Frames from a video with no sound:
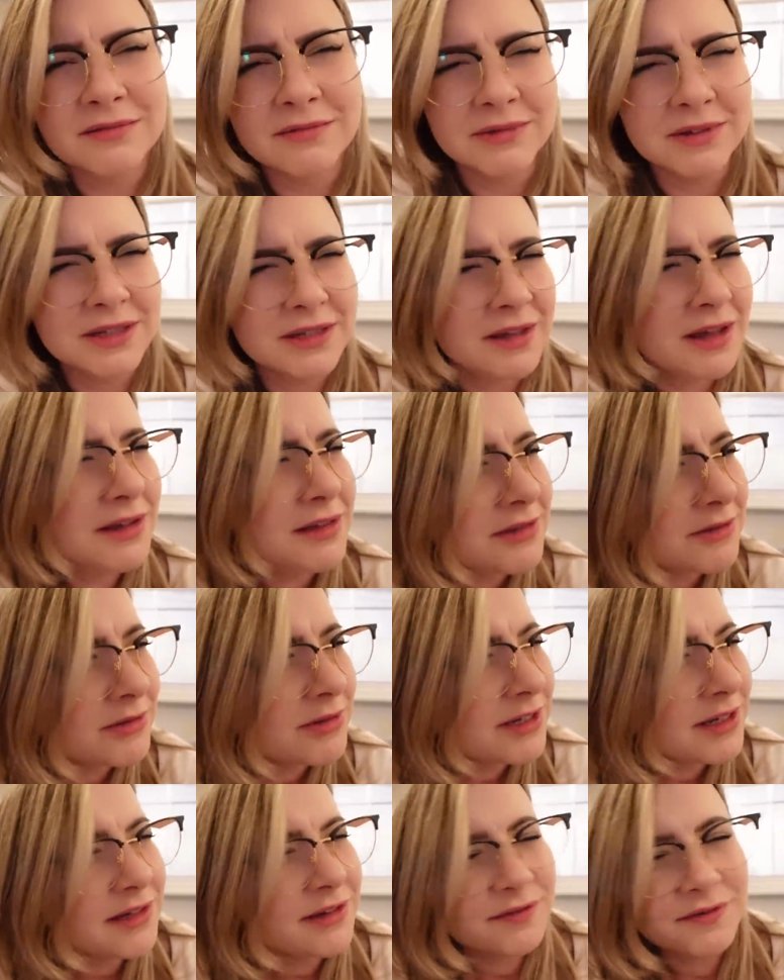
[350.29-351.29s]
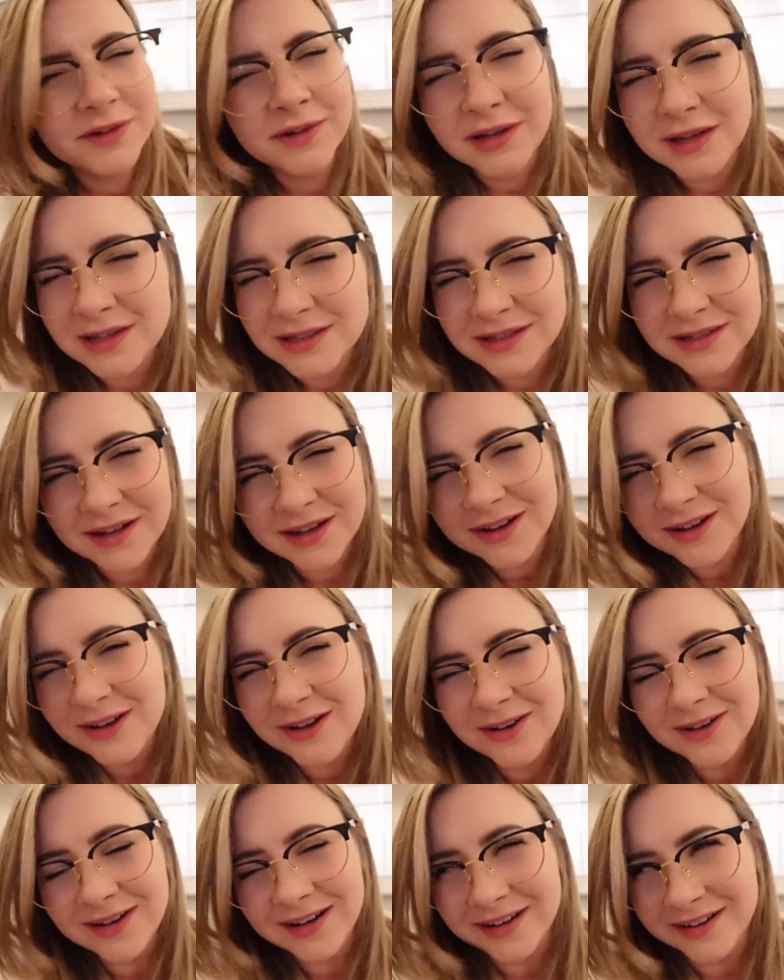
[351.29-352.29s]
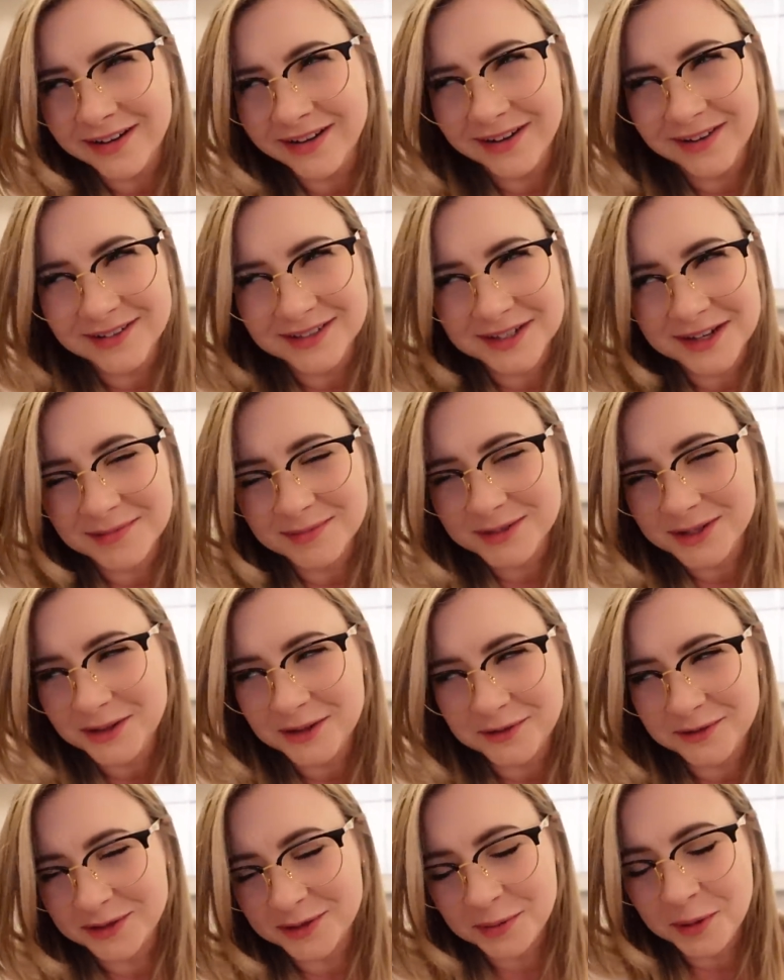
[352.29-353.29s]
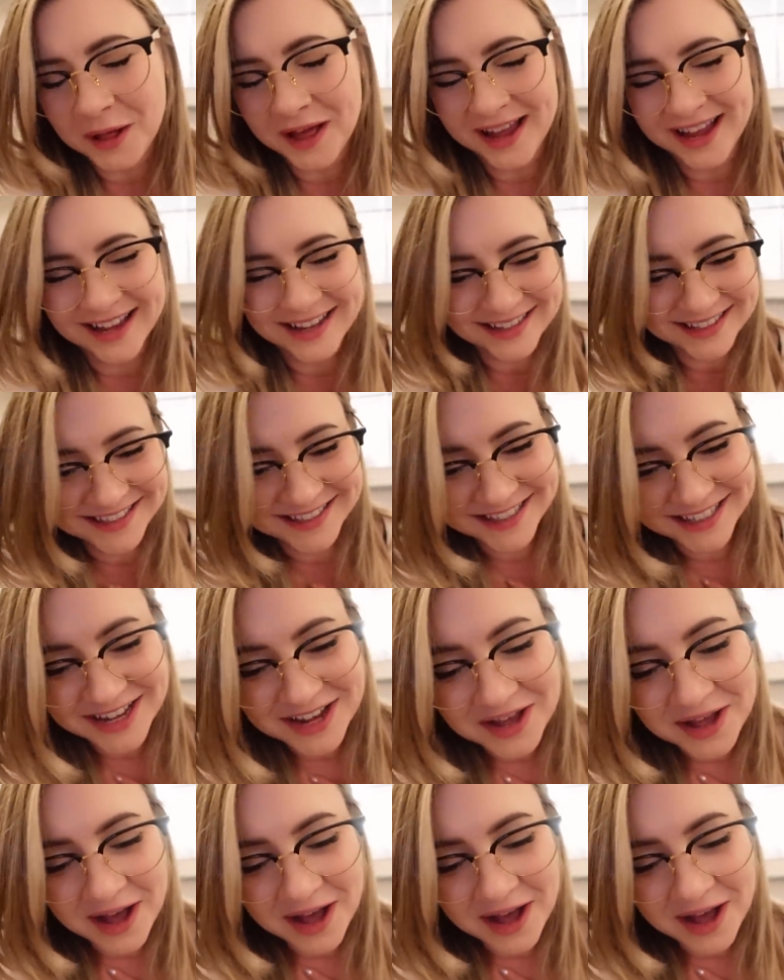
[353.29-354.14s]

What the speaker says: Was it last week? A few days ago? I don't know. Time's all over the place.